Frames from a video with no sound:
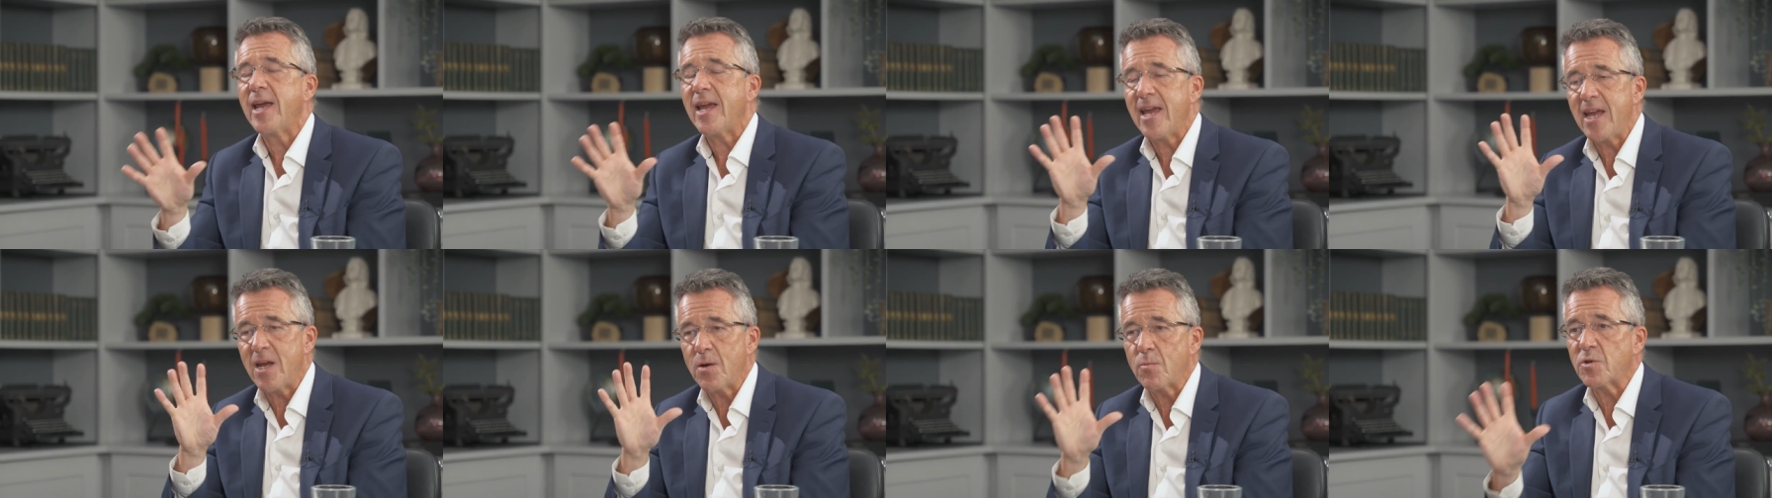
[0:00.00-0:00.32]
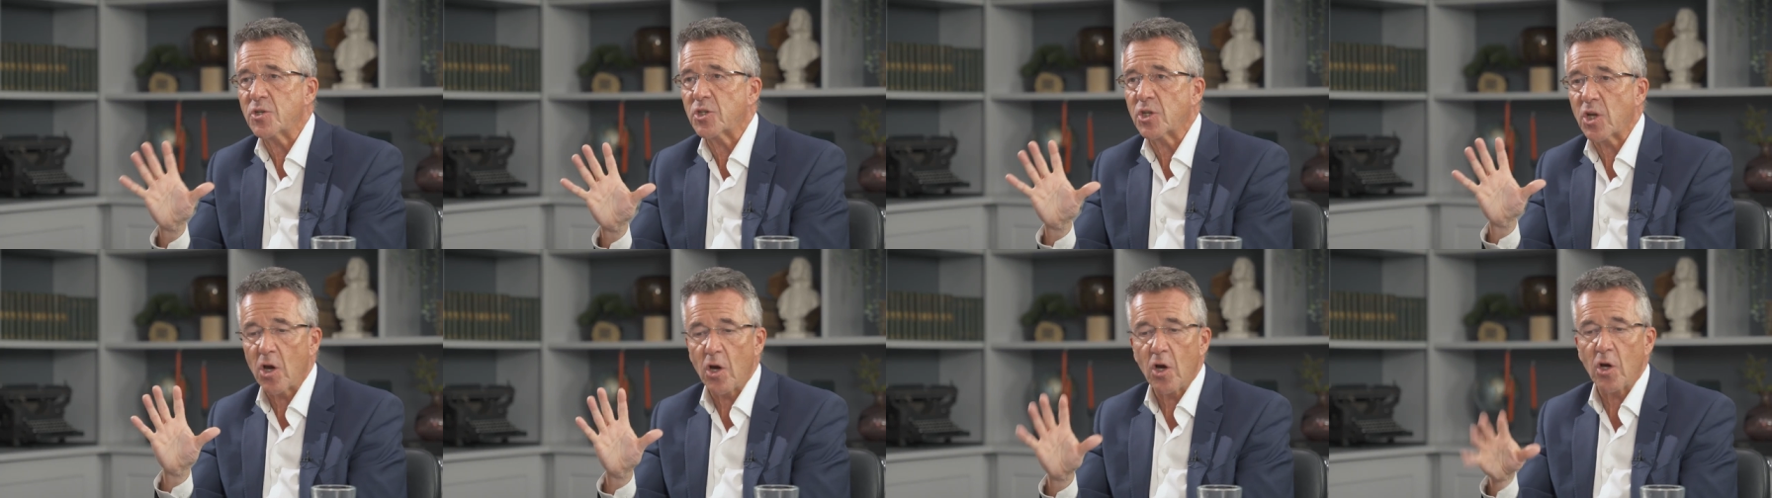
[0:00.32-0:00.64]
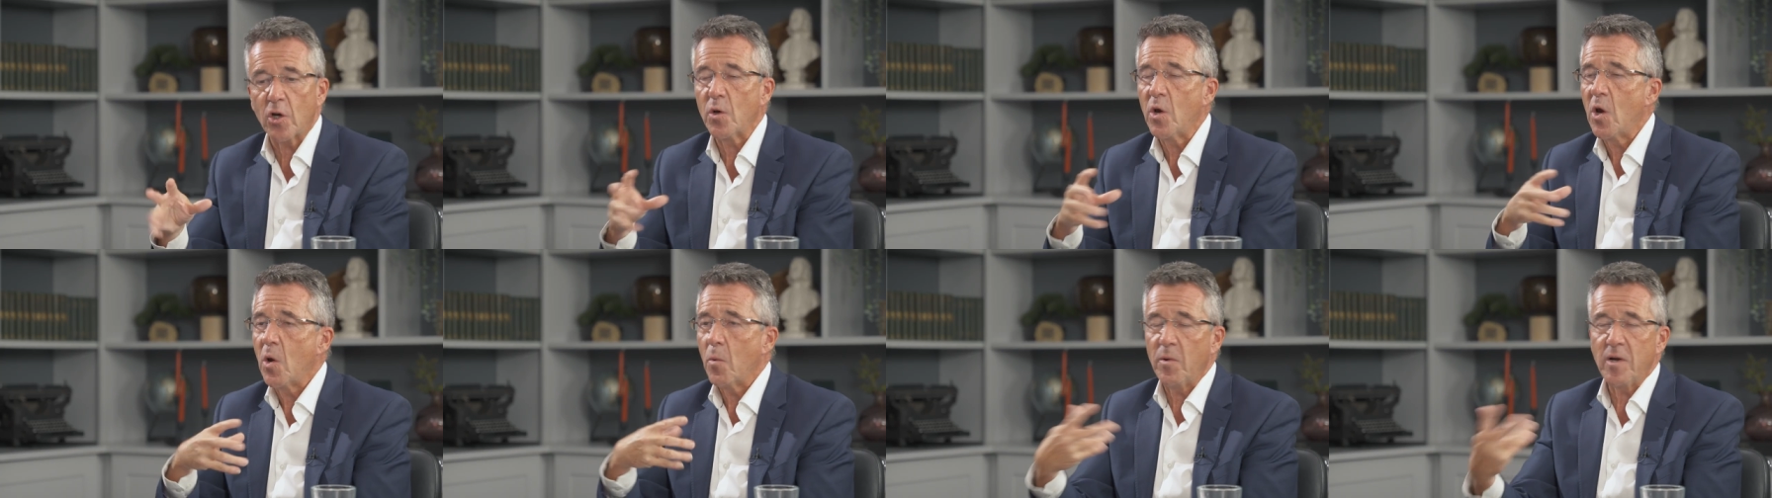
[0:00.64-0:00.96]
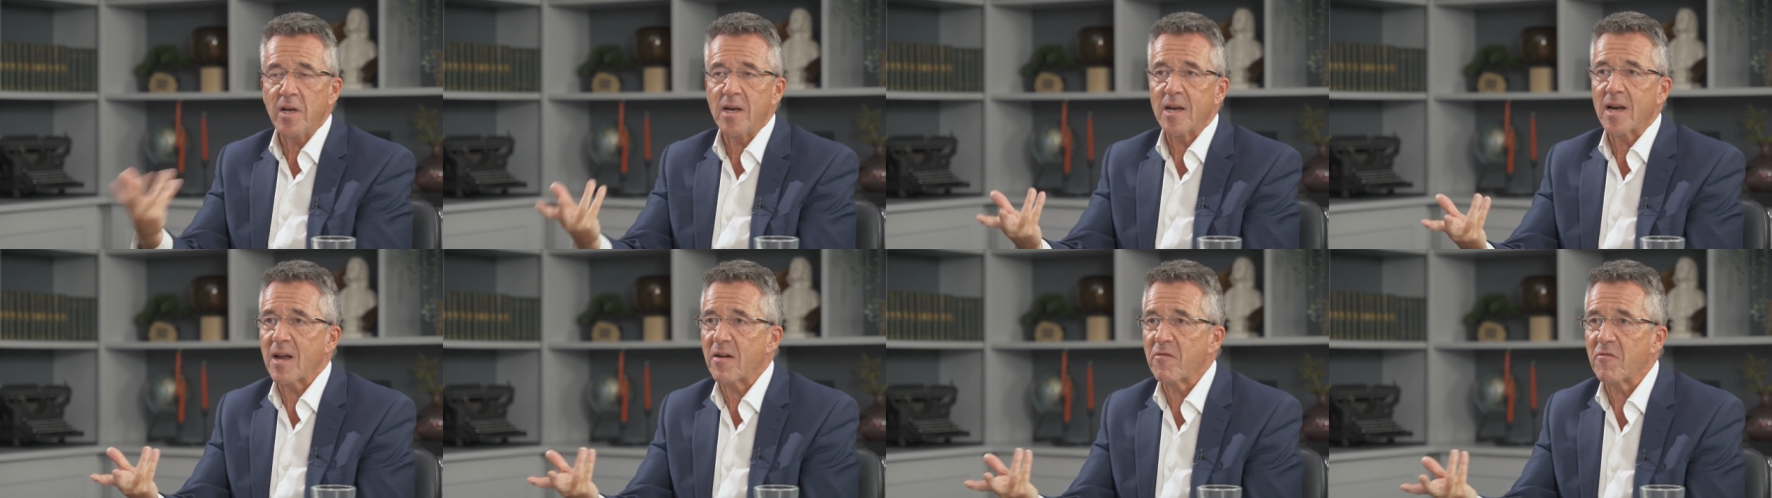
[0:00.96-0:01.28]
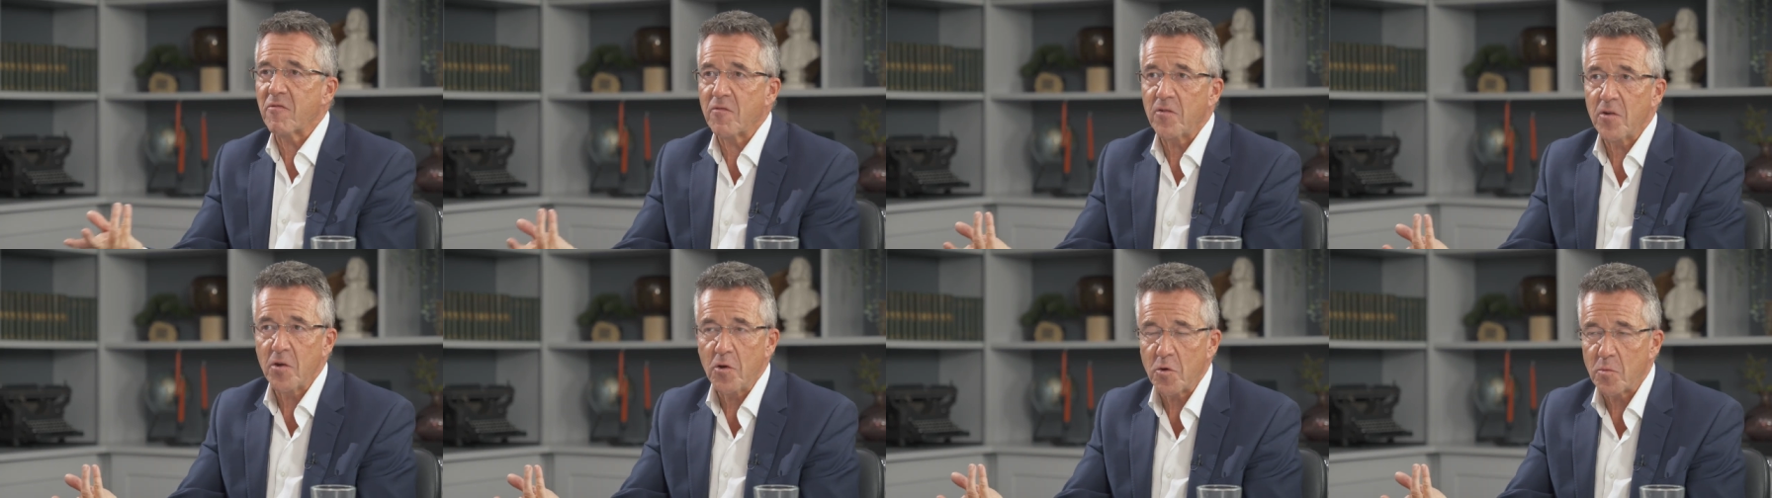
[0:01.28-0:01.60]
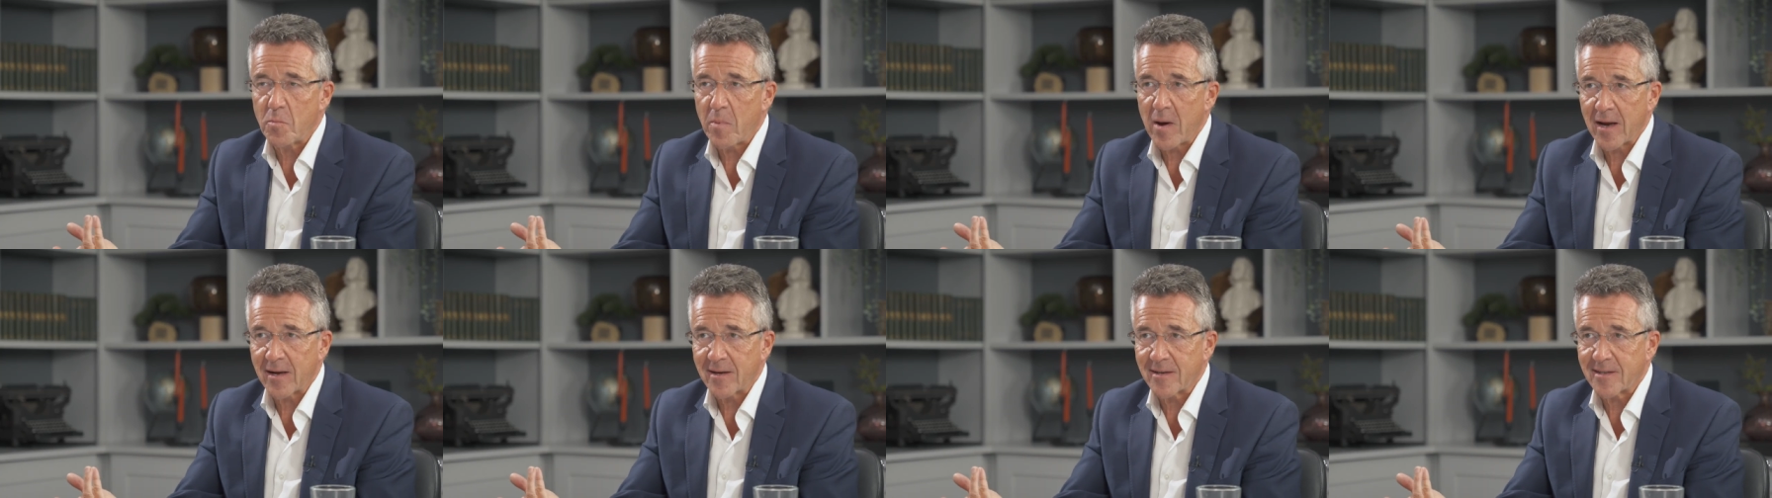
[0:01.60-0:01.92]
It was hard. We didn't have food
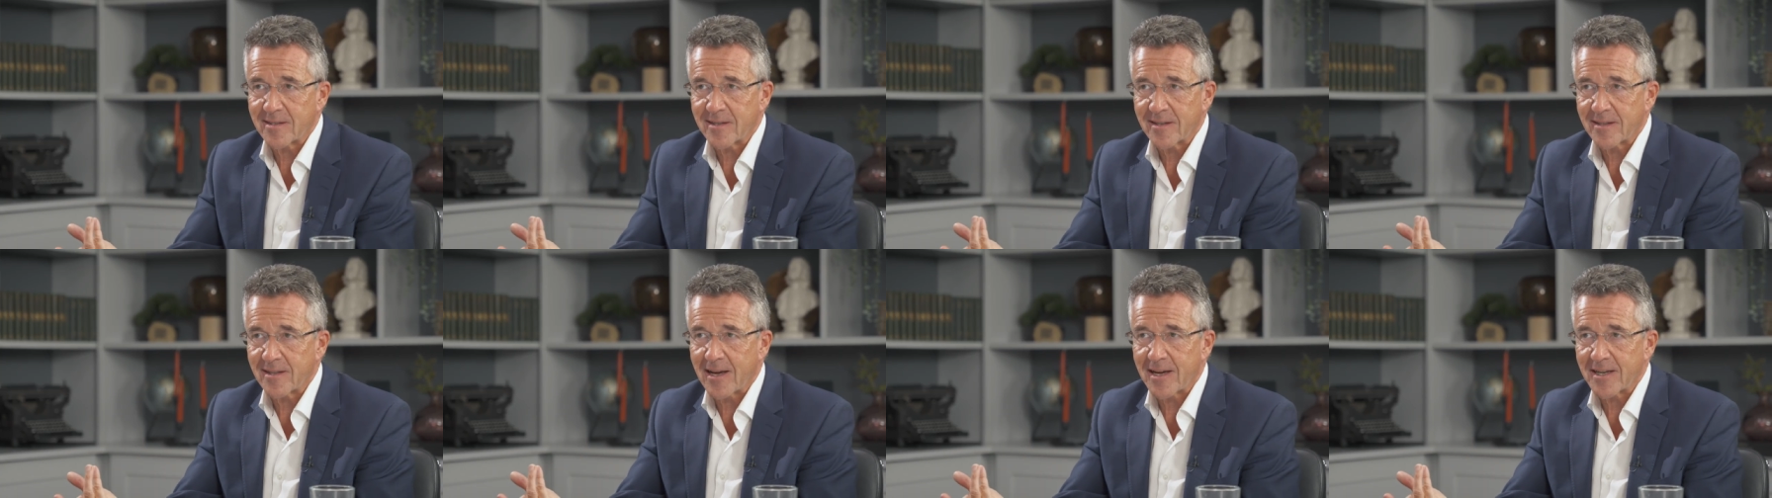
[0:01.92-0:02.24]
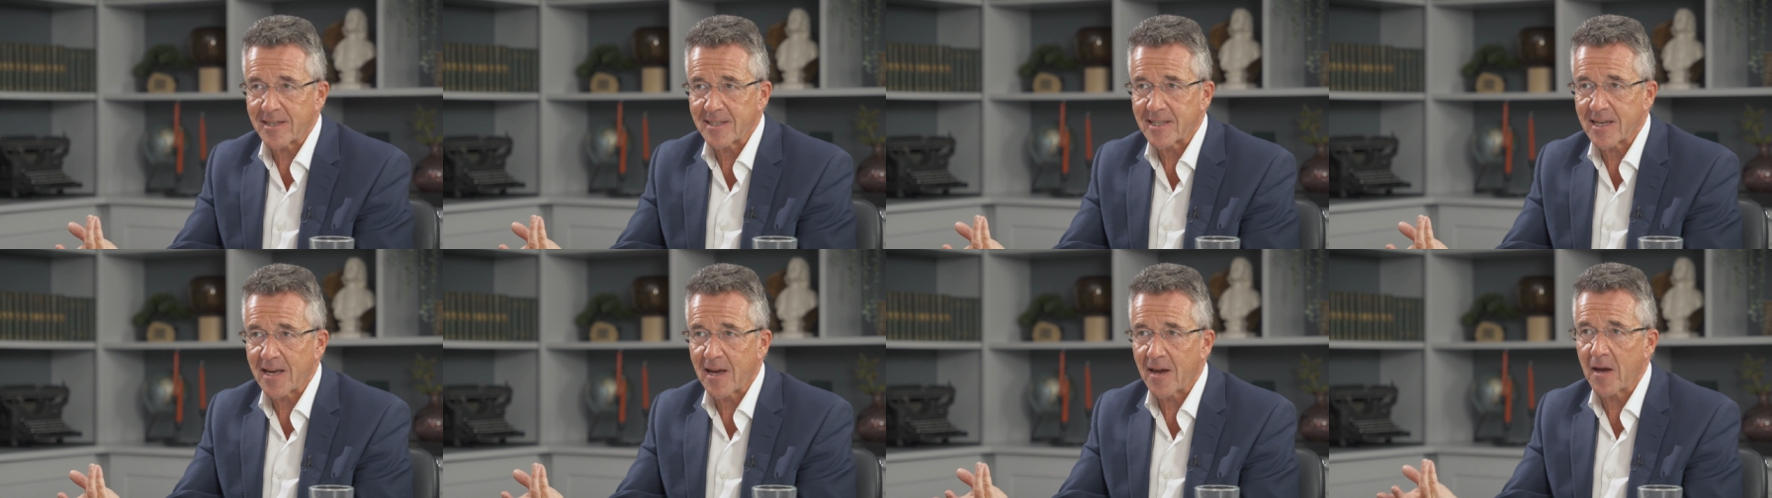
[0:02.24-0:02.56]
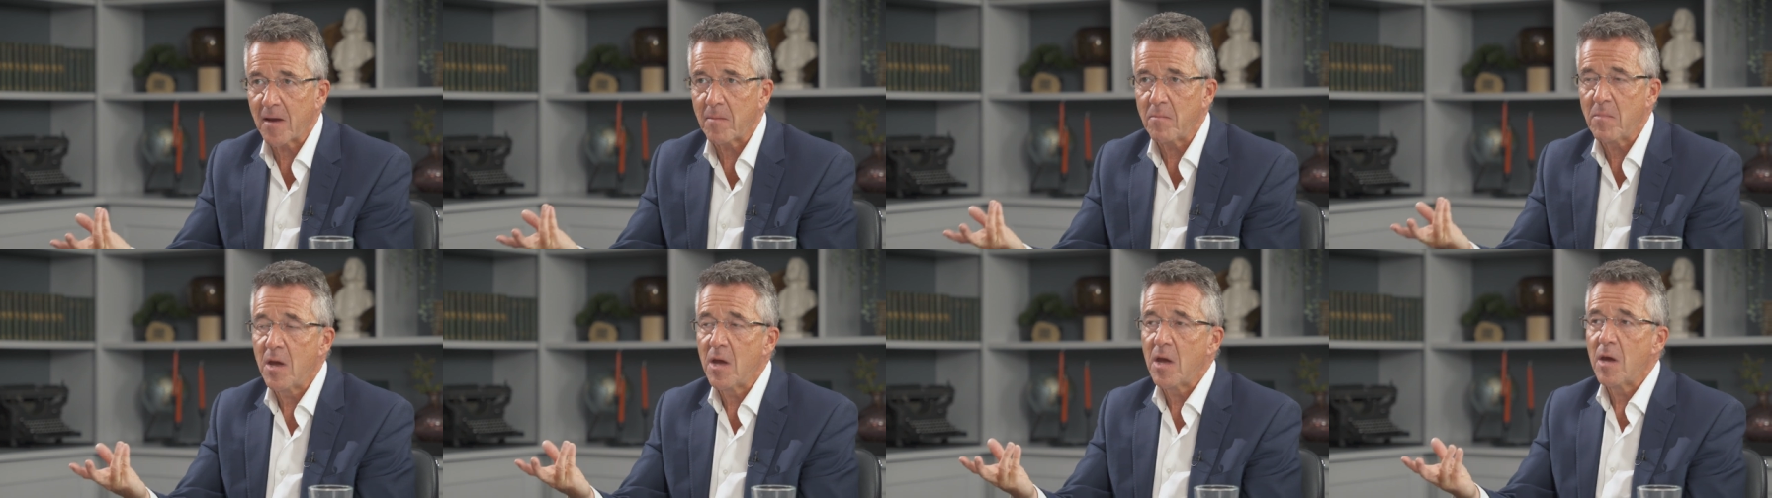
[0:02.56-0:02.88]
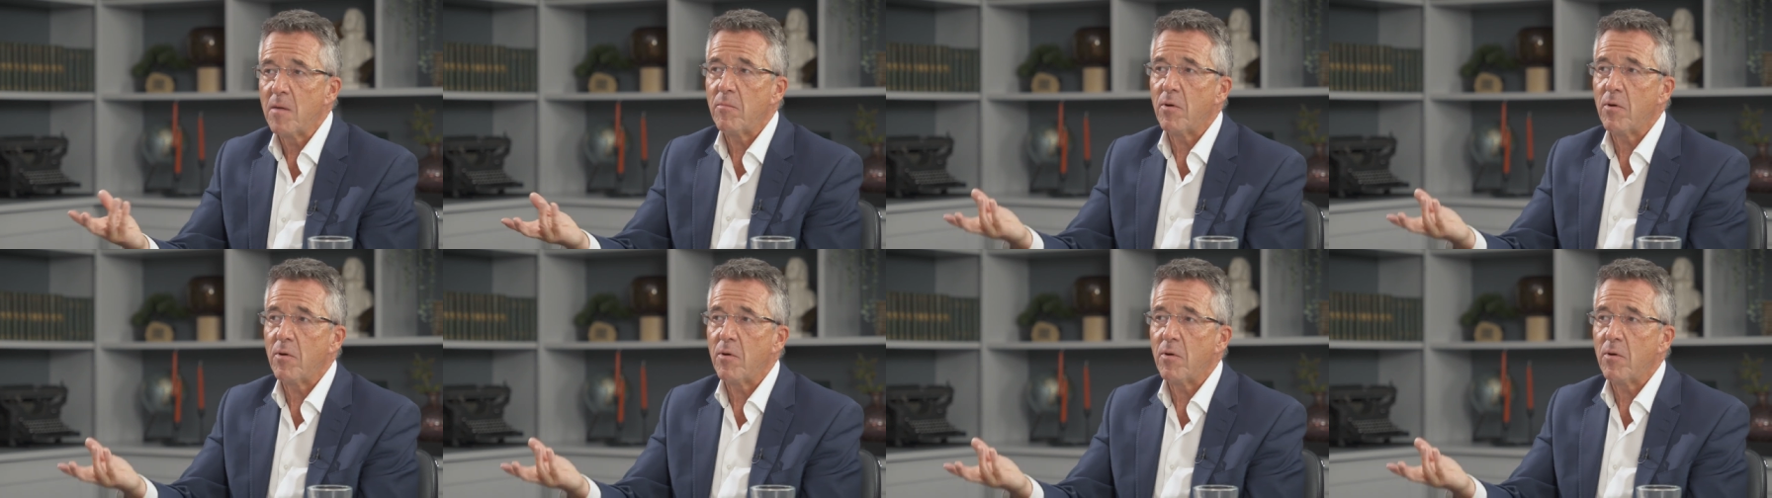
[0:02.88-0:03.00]
banks at that time,